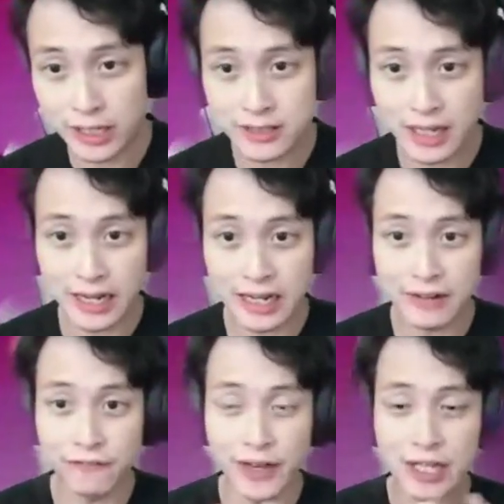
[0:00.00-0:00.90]

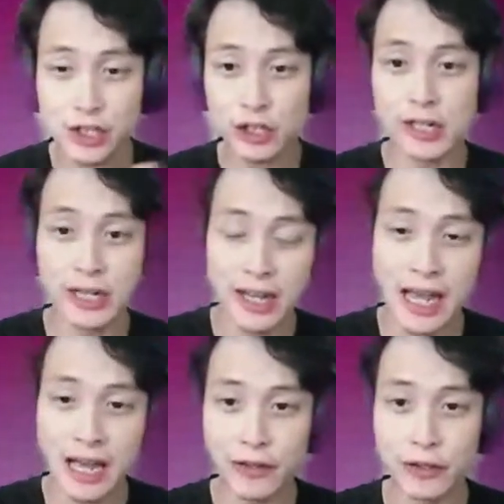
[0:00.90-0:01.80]
contracts and
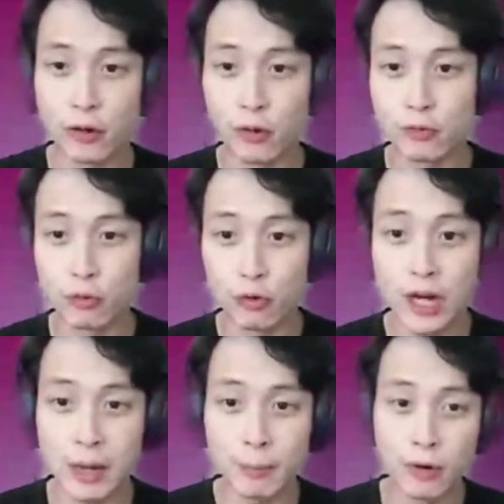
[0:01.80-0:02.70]
eventually your own
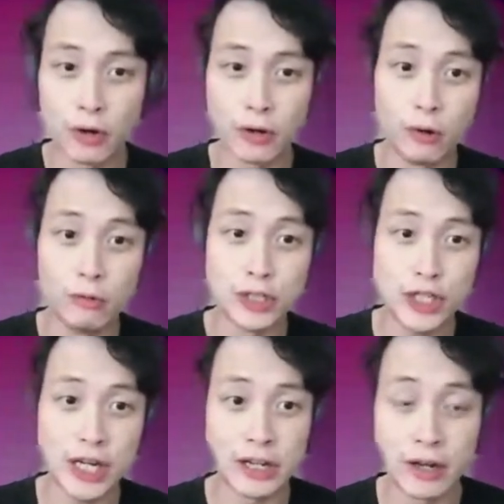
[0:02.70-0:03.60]
rollup or your own
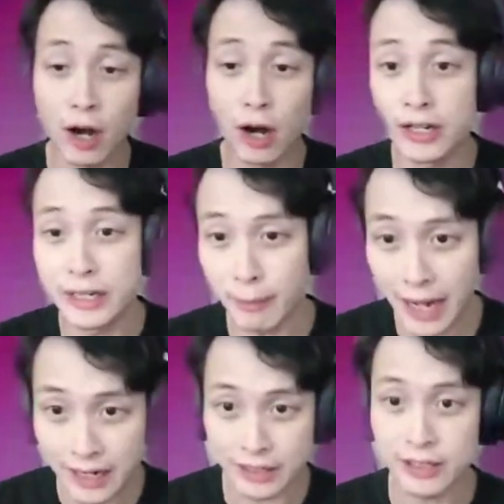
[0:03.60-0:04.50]
chain on
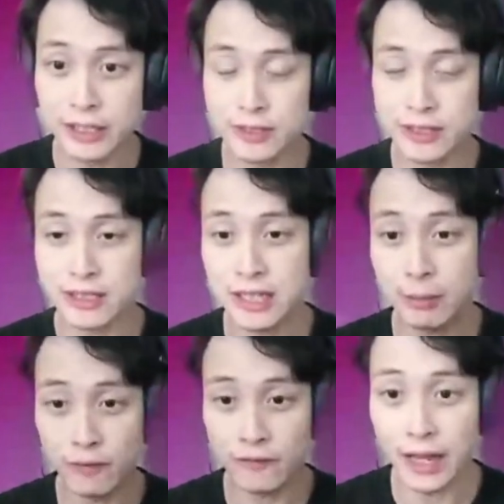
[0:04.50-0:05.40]
demand using some
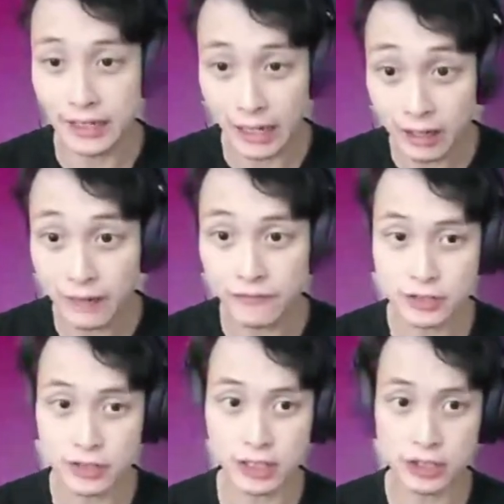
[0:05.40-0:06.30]
of like their
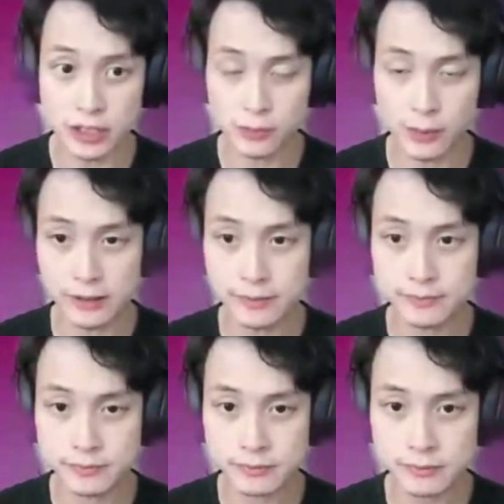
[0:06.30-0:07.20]
infrastructure as well.
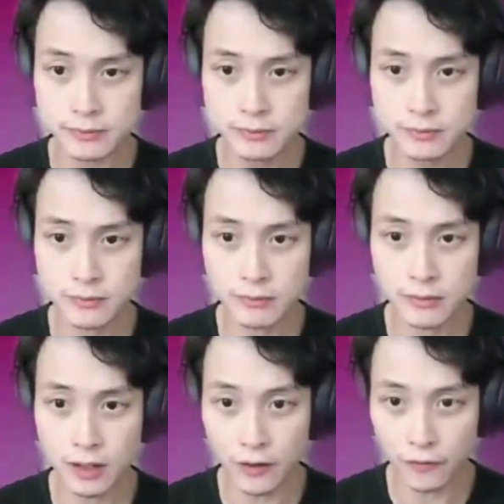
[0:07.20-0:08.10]

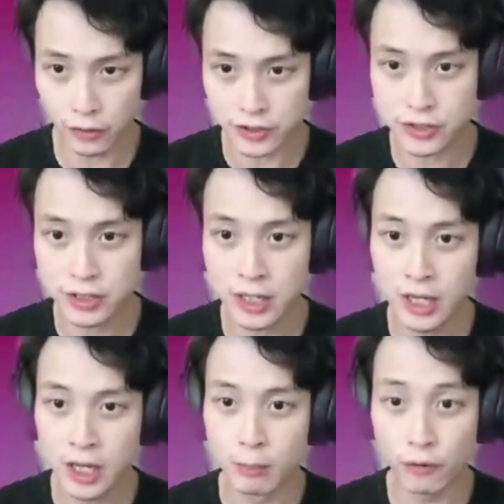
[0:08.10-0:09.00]
Of course,
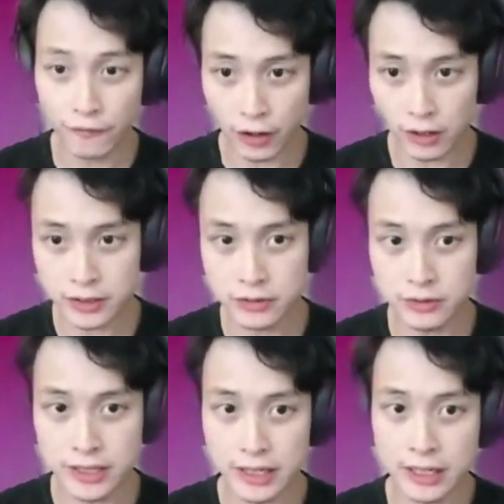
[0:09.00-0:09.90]
moving on to
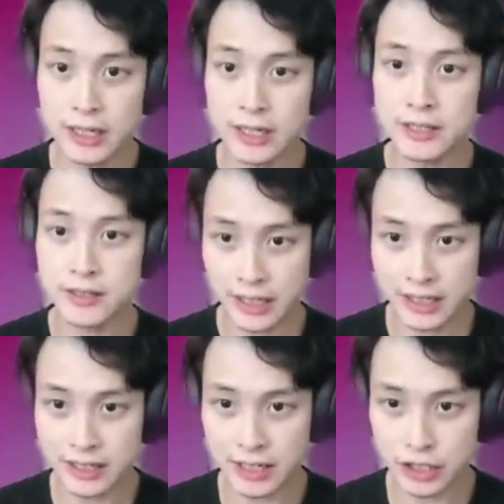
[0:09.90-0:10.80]
the
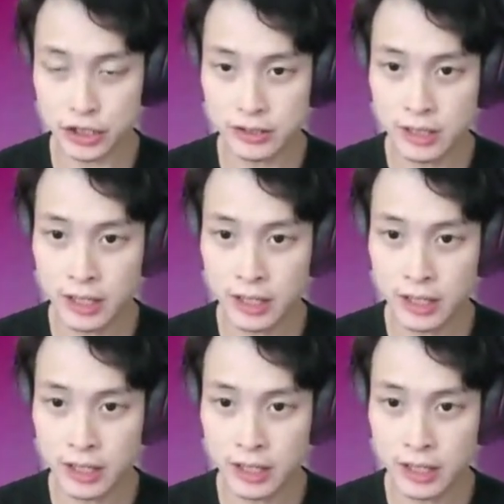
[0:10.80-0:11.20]
second section,